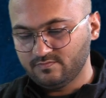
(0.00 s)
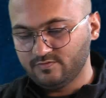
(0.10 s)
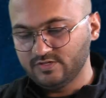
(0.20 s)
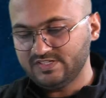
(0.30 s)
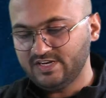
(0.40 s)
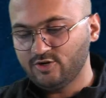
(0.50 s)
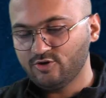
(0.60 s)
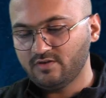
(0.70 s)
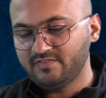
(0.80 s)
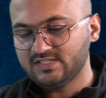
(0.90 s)
First
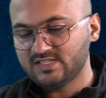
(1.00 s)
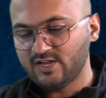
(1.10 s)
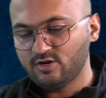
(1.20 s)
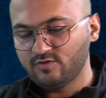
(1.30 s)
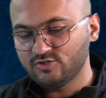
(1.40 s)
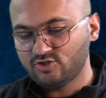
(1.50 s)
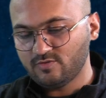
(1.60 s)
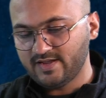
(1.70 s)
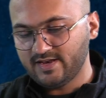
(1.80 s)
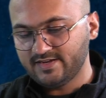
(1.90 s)
radiographic sign of
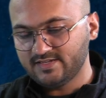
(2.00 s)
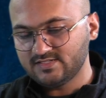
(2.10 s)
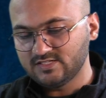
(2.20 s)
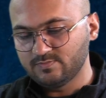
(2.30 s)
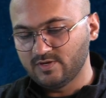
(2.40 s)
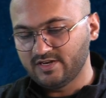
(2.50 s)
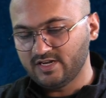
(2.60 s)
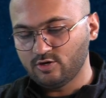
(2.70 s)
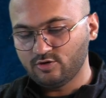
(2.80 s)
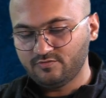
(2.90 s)
osteomyelitis is
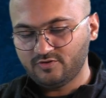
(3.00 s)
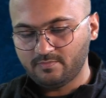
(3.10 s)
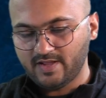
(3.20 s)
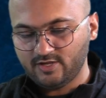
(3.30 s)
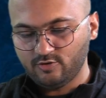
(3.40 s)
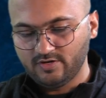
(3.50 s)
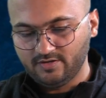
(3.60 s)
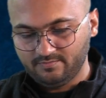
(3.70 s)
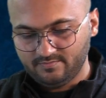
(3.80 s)
blurring out of trabeculae.